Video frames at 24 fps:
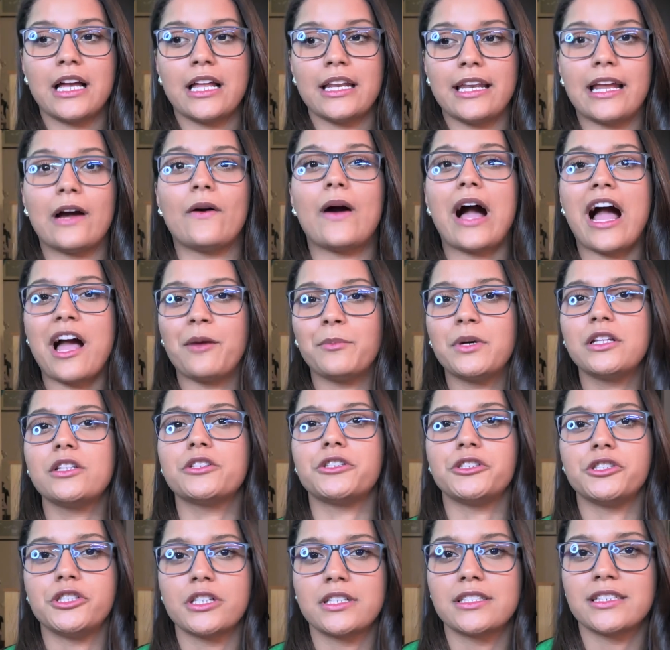Now, I'm
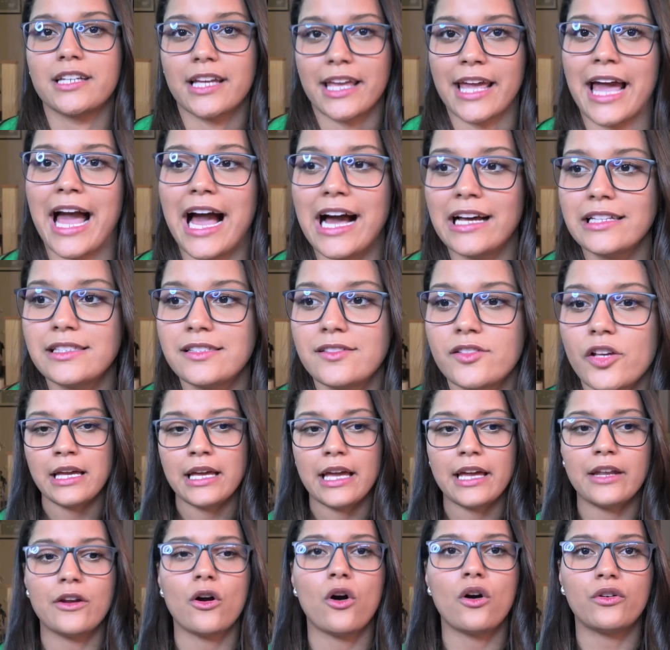allergic to cats,
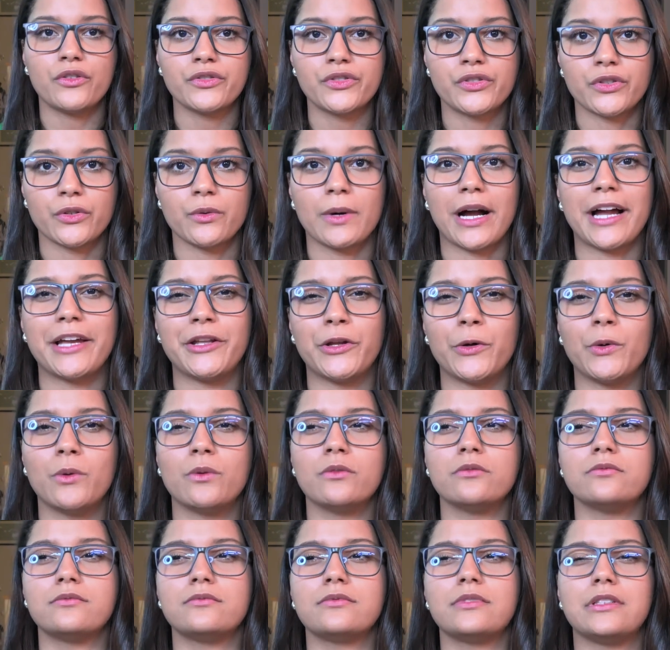and also I
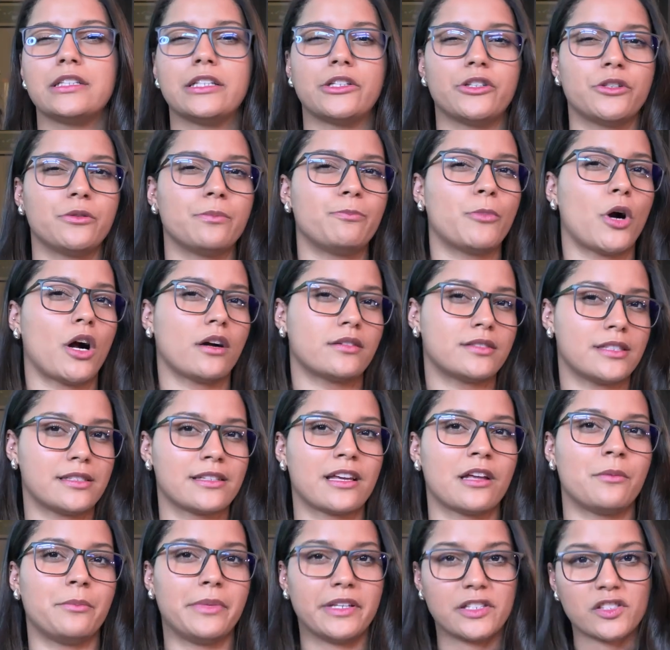know litter boxes
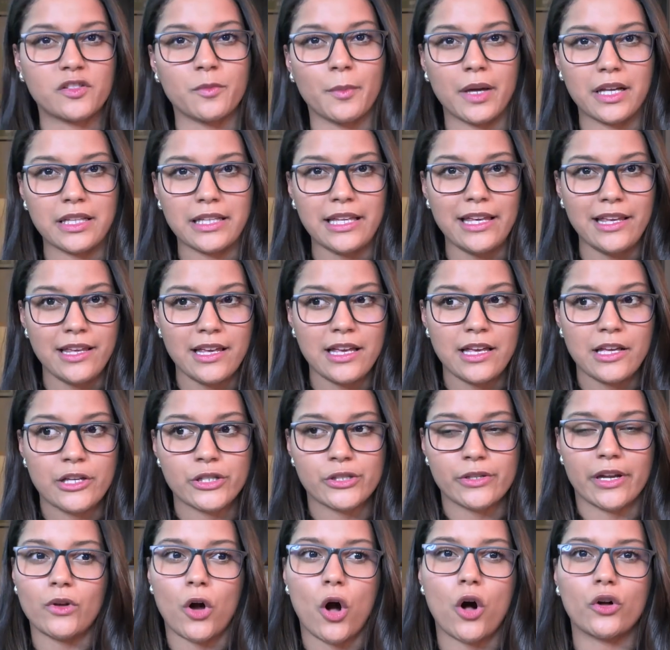can be smelly,
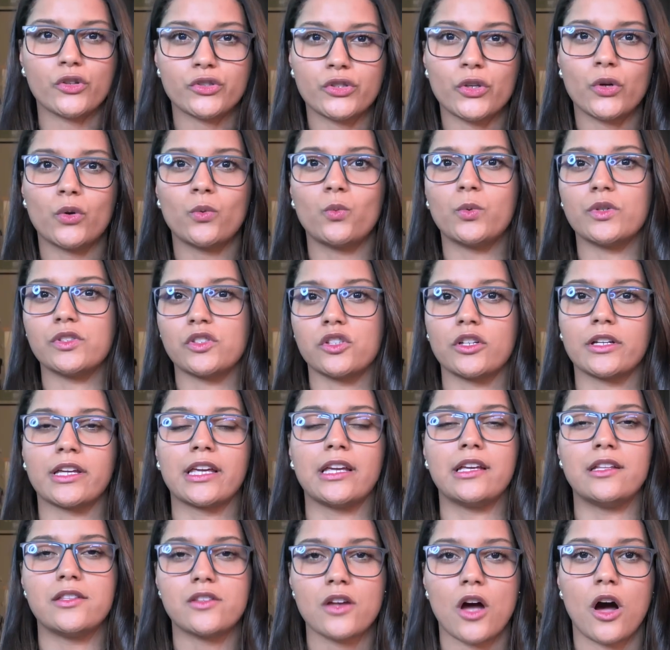so I also was looking
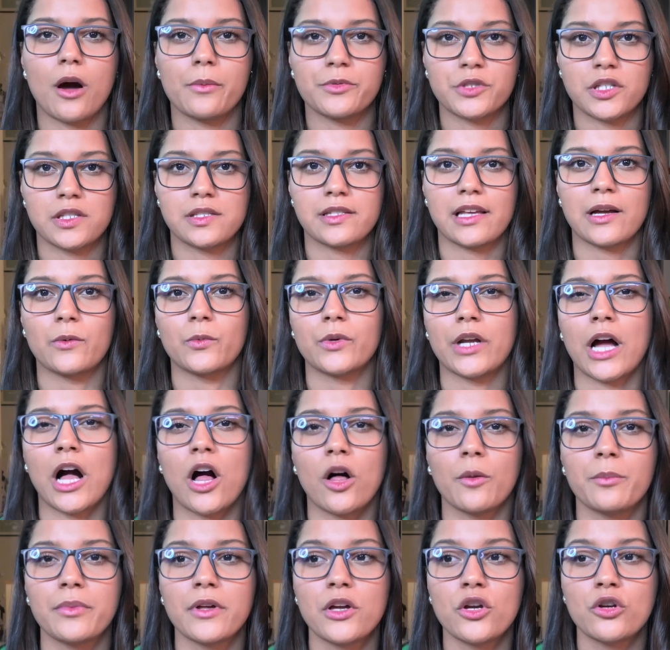into options that would
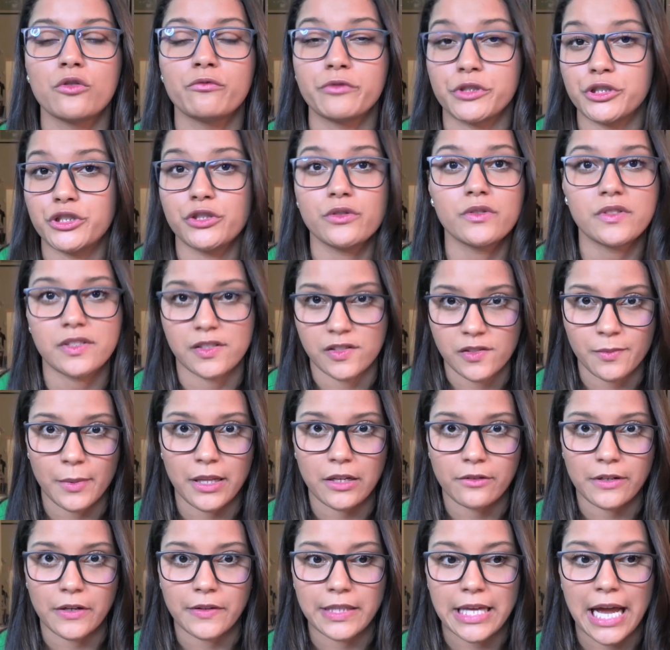help reduce the
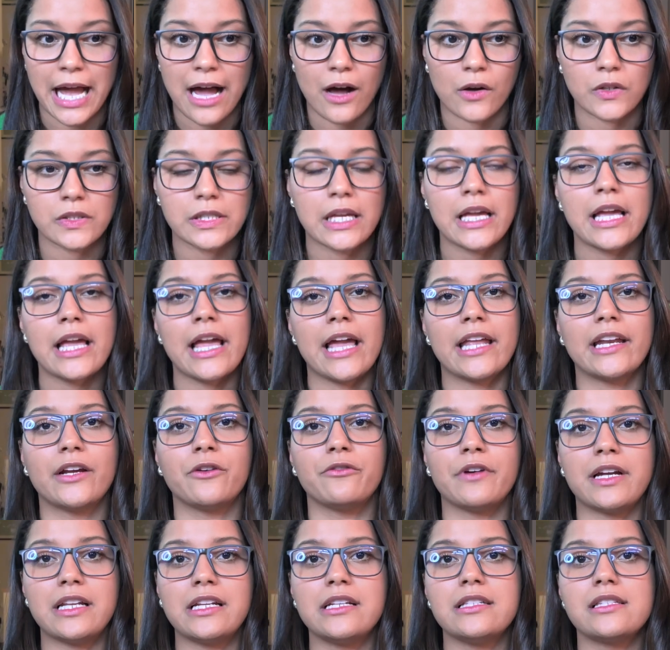smell around the house. And I
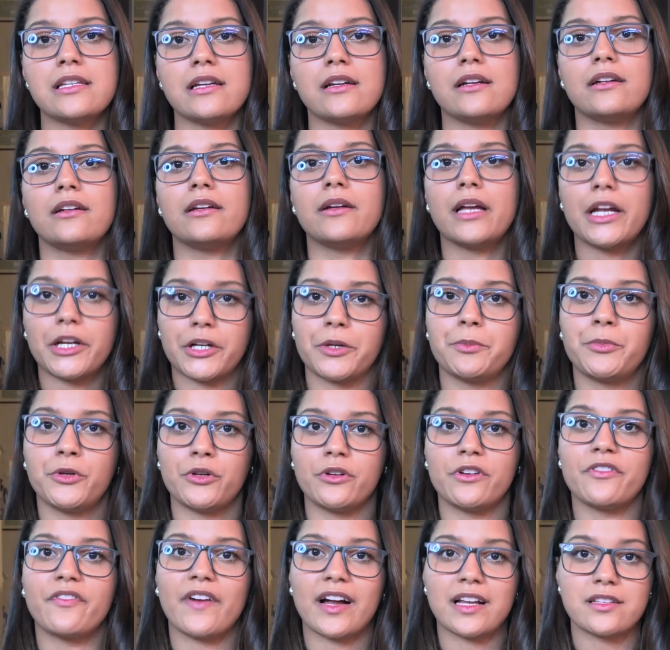ran into air
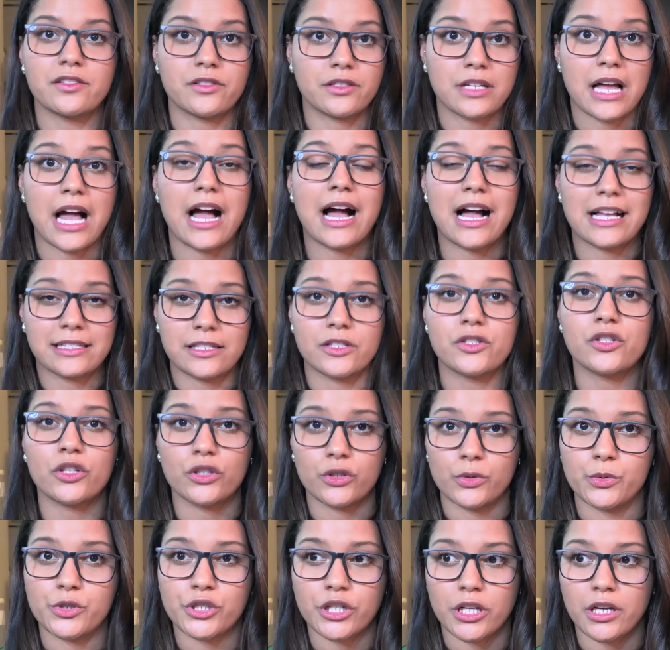purifiers as a
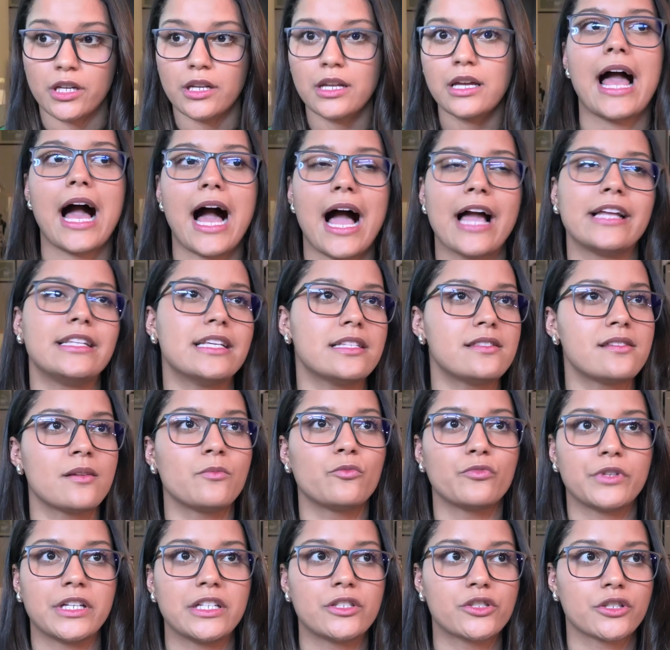solution. I did some
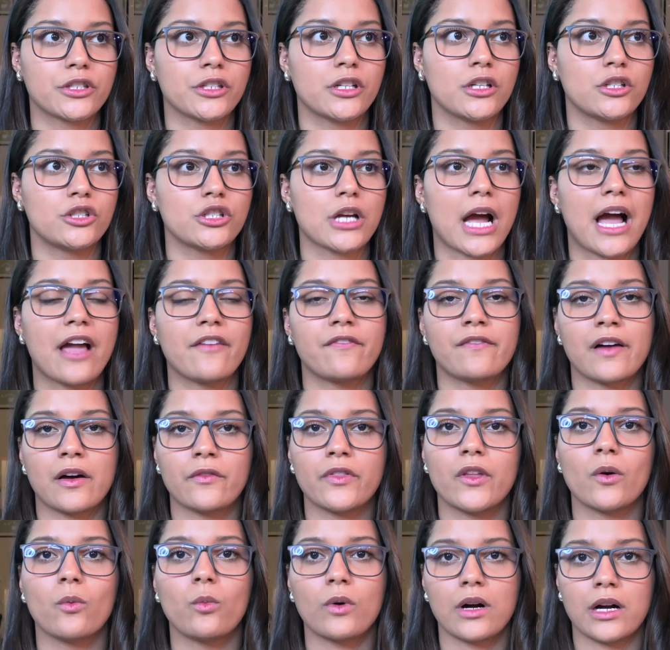research, I found
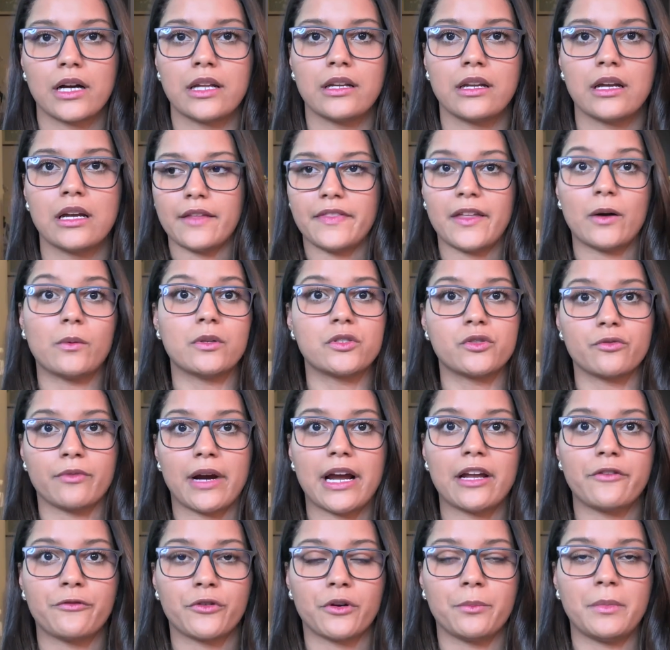the one that was
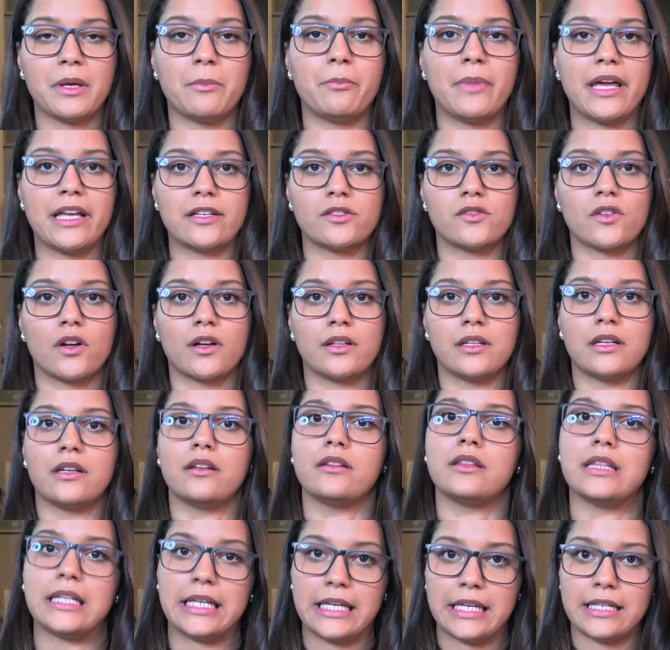right for me based on
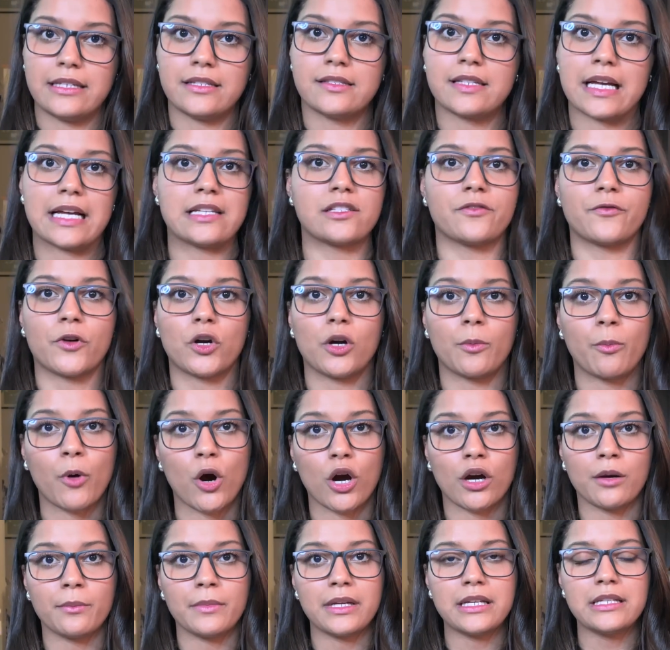the size of our
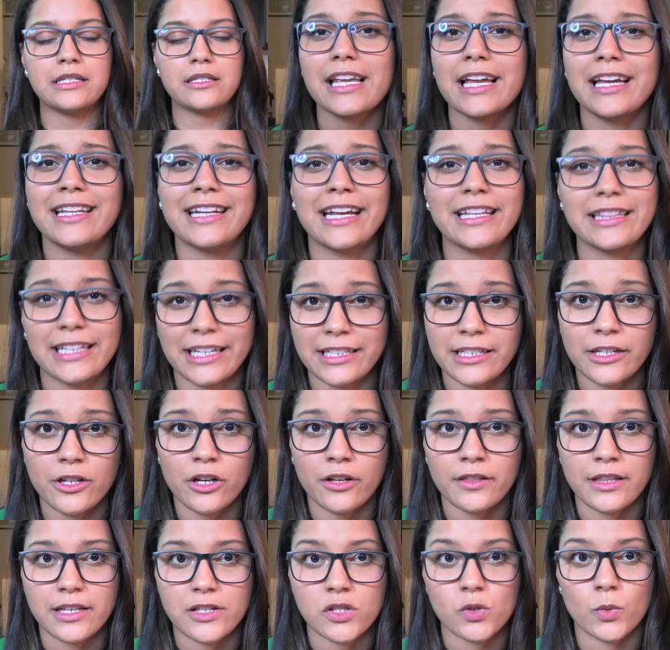apartment, and I landed
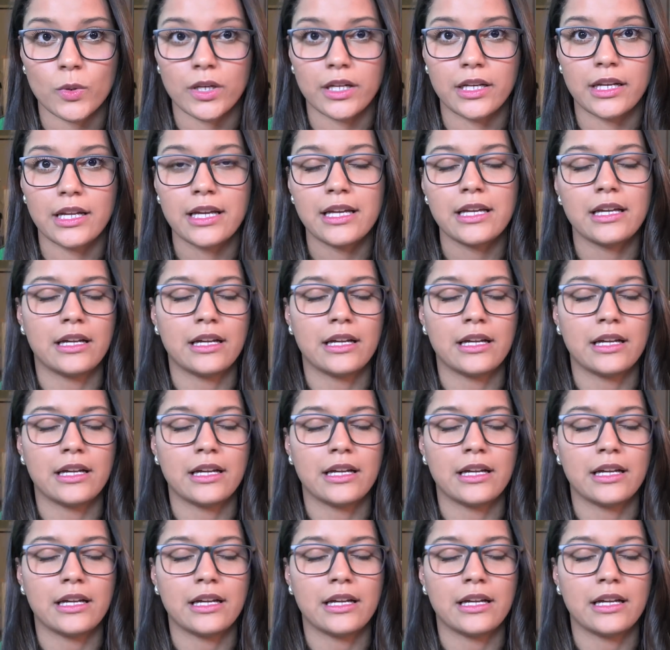on this one.